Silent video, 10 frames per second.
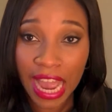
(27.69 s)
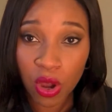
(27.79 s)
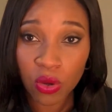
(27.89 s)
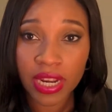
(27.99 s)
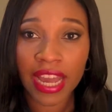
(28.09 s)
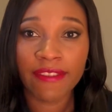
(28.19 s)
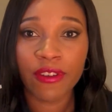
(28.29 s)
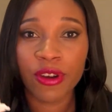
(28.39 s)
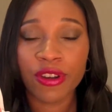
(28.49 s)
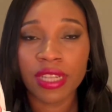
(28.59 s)
out. I've
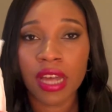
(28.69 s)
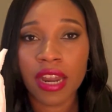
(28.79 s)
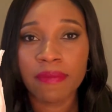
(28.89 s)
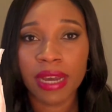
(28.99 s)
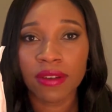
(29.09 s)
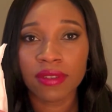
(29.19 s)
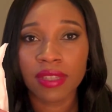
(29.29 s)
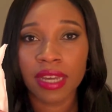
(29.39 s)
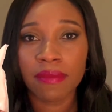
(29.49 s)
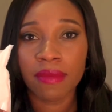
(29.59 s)
heard a lot
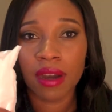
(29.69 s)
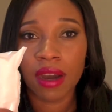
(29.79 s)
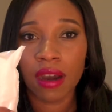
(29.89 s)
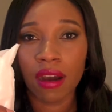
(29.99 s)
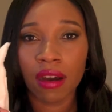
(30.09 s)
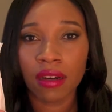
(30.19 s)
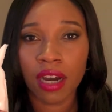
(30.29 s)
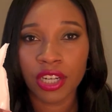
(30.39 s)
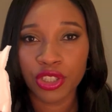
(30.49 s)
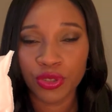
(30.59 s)
about them
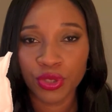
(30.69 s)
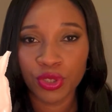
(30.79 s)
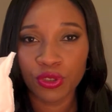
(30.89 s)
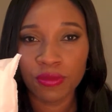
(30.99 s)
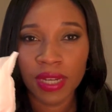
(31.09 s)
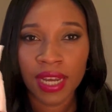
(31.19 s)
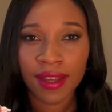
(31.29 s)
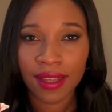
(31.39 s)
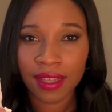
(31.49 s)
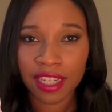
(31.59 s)
on YouTube,
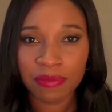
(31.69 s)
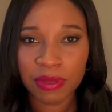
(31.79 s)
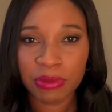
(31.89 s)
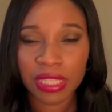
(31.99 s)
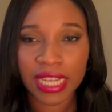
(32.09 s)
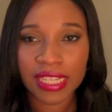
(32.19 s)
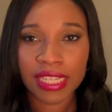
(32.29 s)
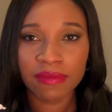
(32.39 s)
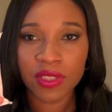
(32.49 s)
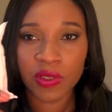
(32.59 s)
a lot of people like
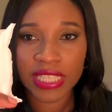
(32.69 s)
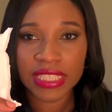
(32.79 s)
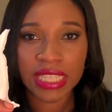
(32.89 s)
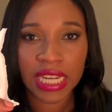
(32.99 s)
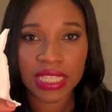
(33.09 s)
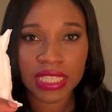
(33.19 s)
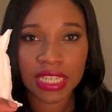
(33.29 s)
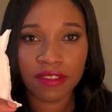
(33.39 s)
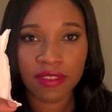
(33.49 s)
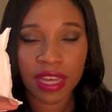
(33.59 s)
them, so I decided to
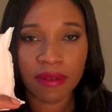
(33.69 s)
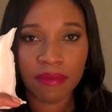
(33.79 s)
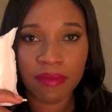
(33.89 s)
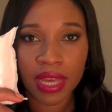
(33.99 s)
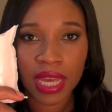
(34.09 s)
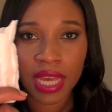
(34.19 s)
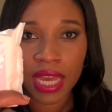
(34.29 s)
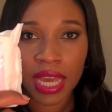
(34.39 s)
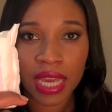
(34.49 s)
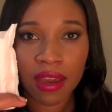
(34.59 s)
give them
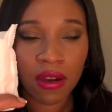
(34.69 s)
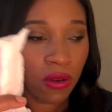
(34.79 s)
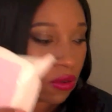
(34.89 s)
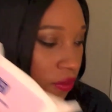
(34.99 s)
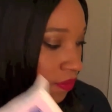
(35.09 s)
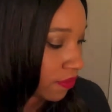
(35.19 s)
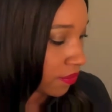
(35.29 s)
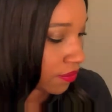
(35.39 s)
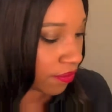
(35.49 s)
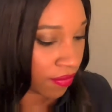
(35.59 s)
a go.
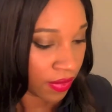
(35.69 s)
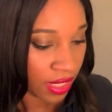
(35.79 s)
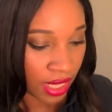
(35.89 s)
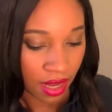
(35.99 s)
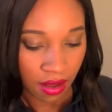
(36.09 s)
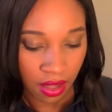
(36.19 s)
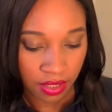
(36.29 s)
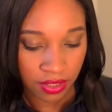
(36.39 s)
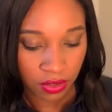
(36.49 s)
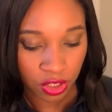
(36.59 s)

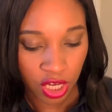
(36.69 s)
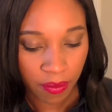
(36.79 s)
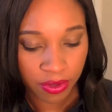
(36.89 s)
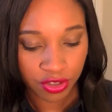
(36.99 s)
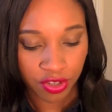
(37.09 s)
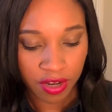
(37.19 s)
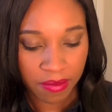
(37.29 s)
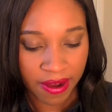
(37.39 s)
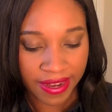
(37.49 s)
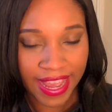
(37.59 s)
Also, Shoppers Drug
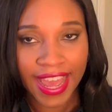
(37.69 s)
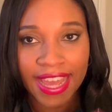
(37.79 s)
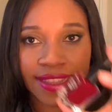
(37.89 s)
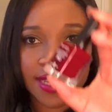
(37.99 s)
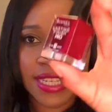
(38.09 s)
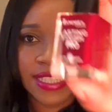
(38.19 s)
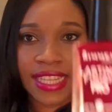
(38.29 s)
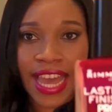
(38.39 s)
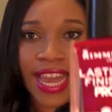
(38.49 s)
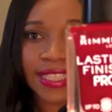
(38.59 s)
Mart had these
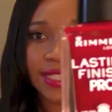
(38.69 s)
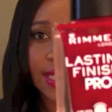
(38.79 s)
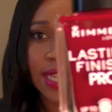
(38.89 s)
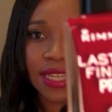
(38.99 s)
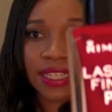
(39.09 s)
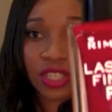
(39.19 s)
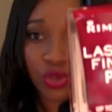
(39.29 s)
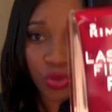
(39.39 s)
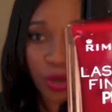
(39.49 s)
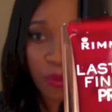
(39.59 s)

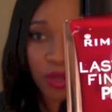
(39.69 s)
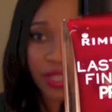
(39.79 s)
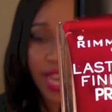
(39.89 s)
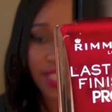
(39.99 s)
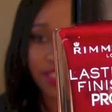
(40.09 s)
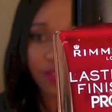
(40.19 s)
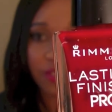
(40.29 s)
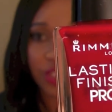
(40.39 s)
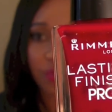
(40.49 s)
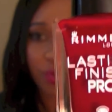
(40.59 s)
Rimmel Lasting
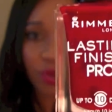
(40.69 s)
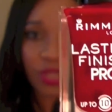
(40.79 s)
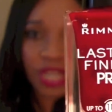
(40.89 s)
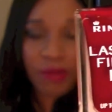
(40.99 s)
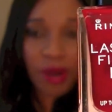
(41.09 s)
Finish Pro Nail